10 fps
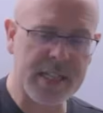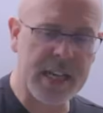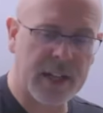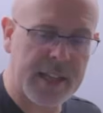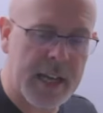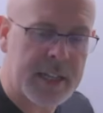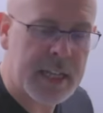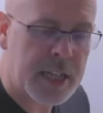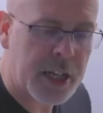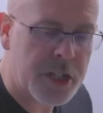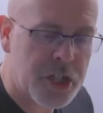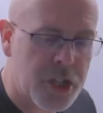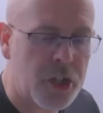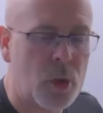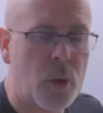here in year
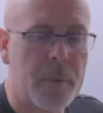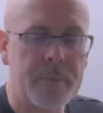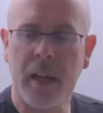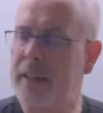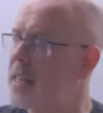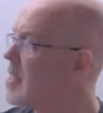2, they